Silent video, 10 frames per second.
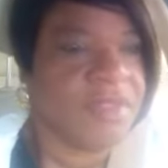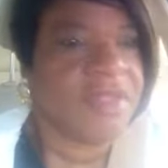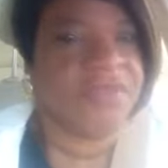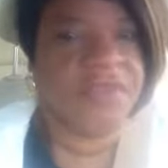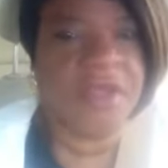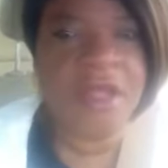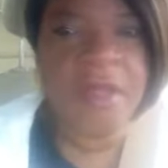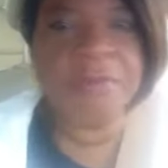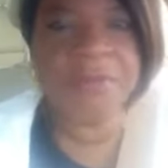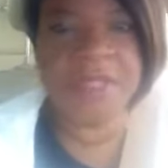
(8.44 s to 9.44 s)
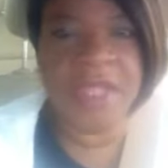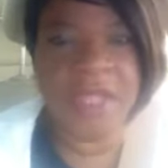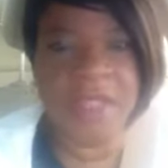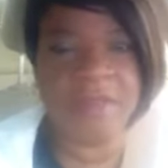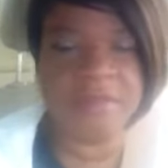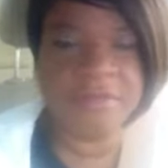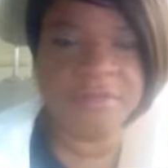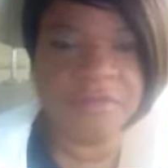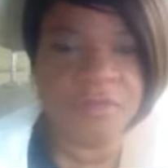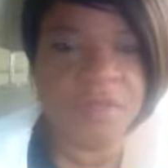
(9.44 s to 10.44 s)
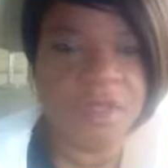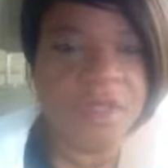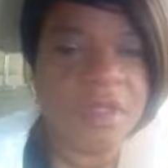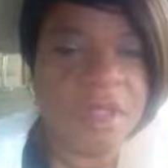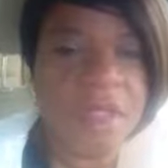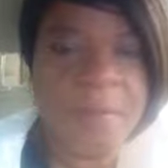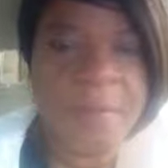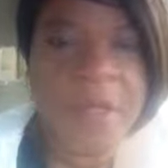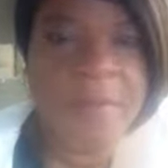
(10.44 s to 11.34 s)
It's hump day. Hump